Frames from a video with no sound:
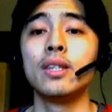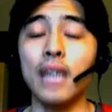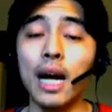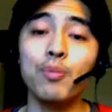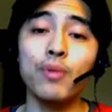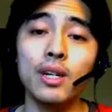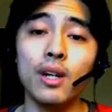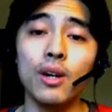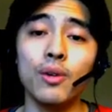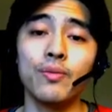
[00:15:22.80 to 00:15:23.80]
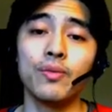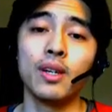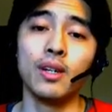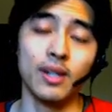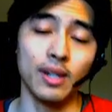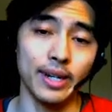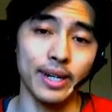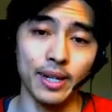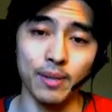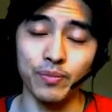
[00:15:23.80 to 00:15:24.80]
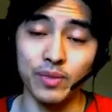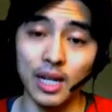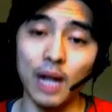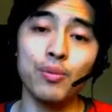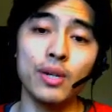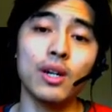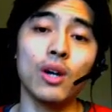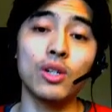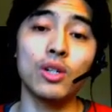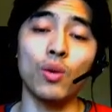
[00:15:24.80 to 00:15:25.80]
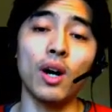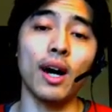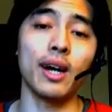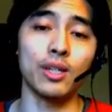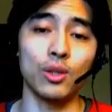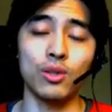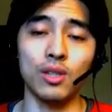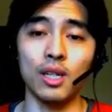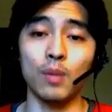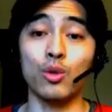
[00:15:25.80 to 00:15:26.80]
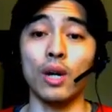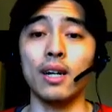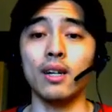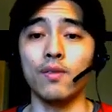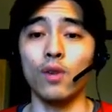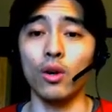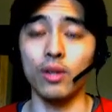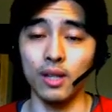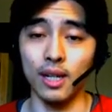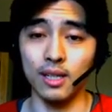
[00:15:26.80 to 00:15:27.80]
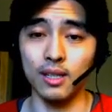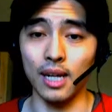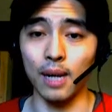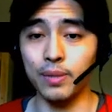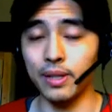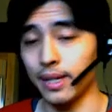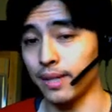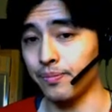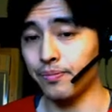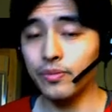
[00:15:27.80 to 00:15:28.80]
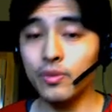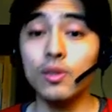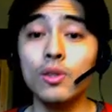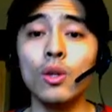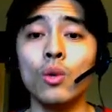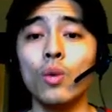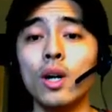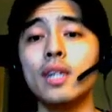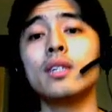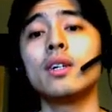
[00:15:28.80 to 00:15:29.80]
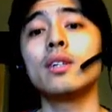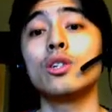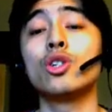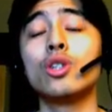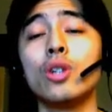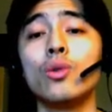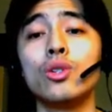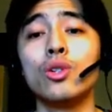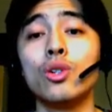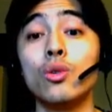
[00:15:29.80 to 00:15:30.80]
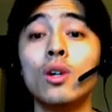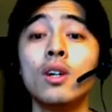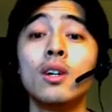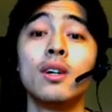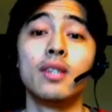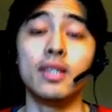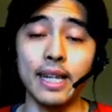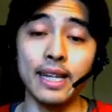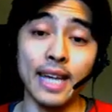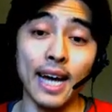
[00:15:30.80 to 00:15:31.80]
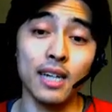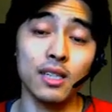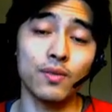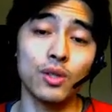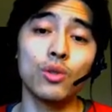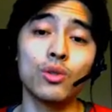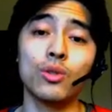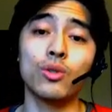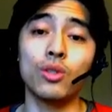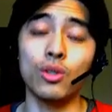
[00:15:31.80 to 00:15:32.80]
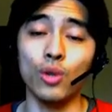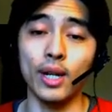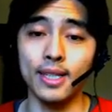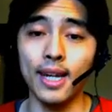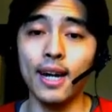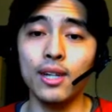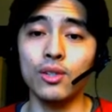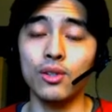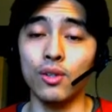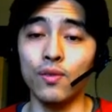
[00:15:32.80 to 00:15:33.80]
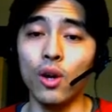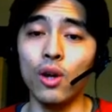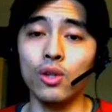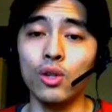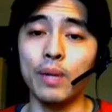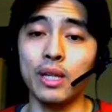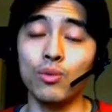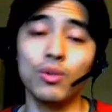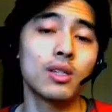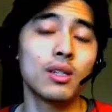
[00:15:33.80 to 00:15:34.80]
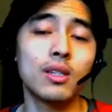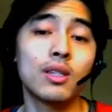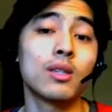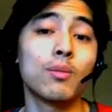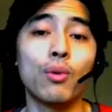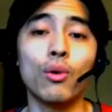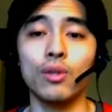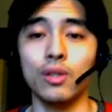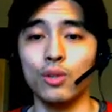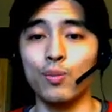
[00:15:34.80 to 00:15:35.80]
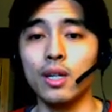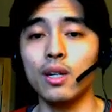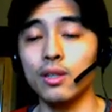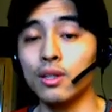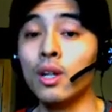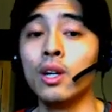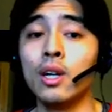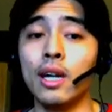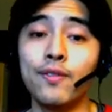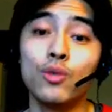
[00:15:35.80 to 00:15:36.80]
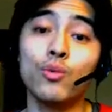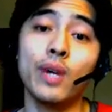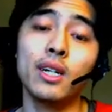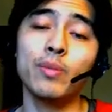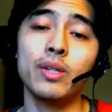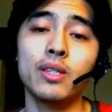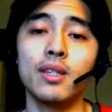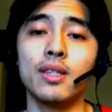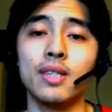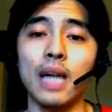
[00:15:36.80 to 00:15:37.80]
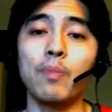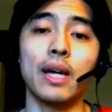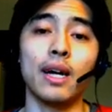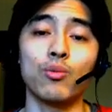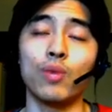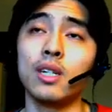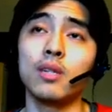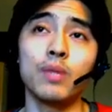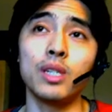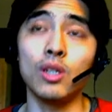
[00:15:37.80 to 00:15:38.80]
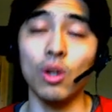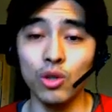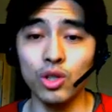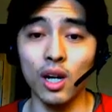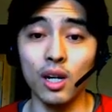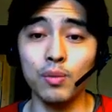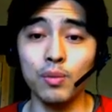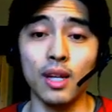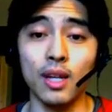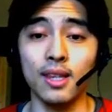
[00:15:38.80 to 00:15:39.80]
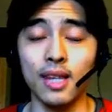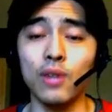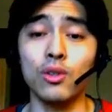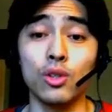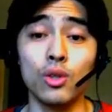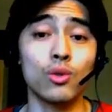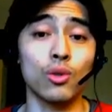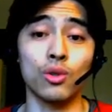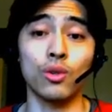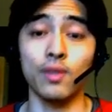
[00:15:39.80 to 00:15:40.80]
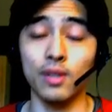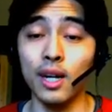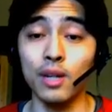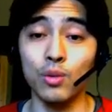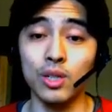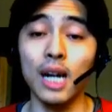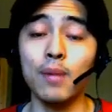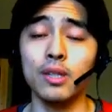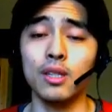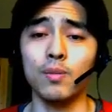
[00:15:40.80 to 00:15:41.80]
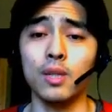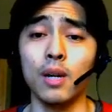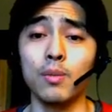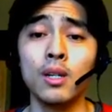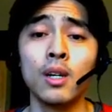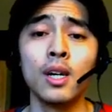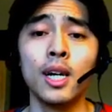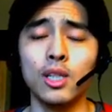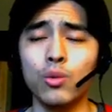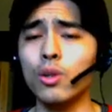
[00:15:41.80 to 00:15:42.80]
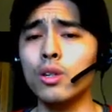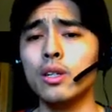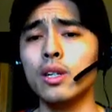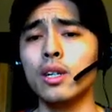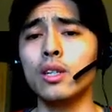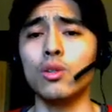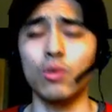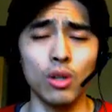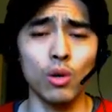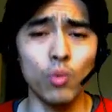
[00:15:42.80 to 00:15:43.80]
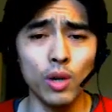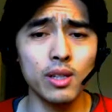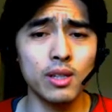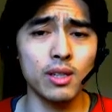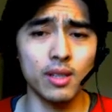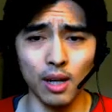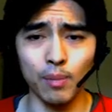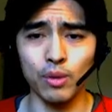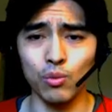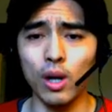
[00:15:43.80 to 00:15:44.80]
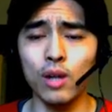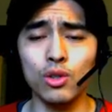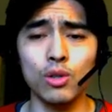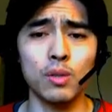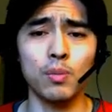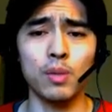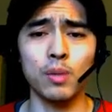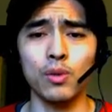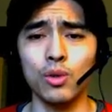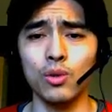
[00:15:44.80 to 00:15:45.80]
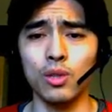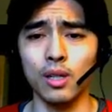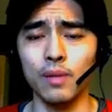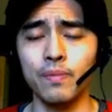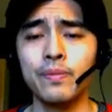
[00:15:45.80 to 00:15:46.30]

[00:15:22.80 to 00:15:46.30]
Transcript: DappRadar, um, Radar is what I use to keep track of all the latest dApps. And what it does, it shows you the daily active users, the transactions, the volume. And the reason this is important is because if you randomly see a dApp that randomly, you know, shot up to like a thousand users overnight, which happens sometimes, it's worth looking into. You know, what is this dApp and why are so many people using it?